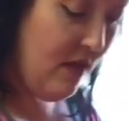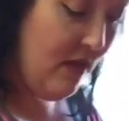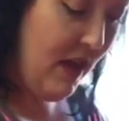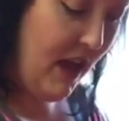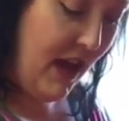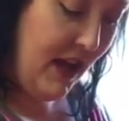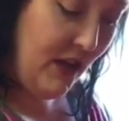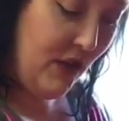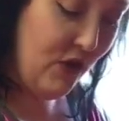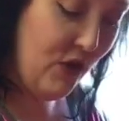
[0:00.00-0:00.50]

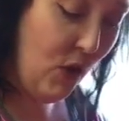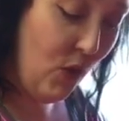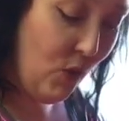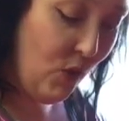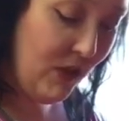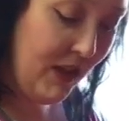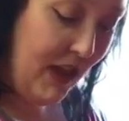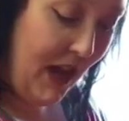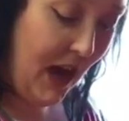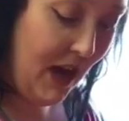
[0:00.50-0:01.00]
then you
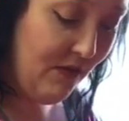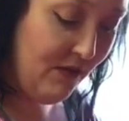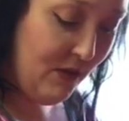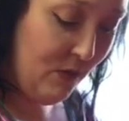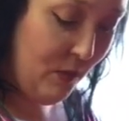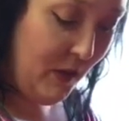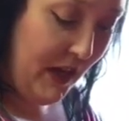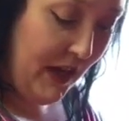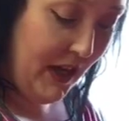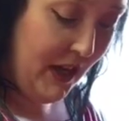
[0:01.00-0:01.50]
don't really have
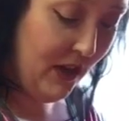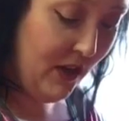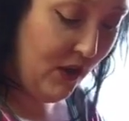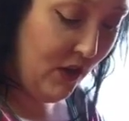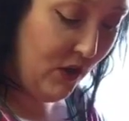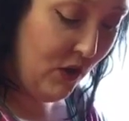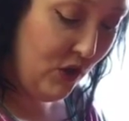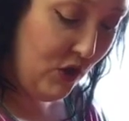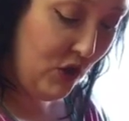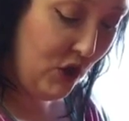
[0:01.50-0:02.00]
to be
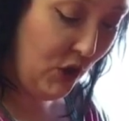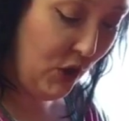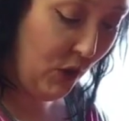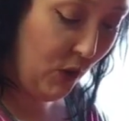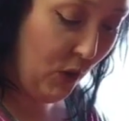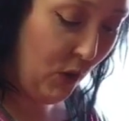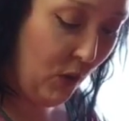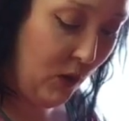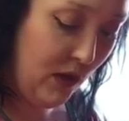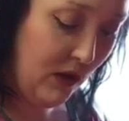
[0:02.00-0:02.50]

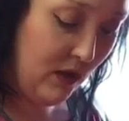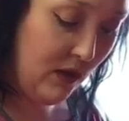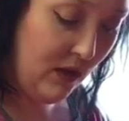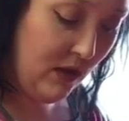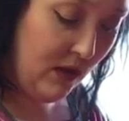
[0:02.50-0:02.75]
too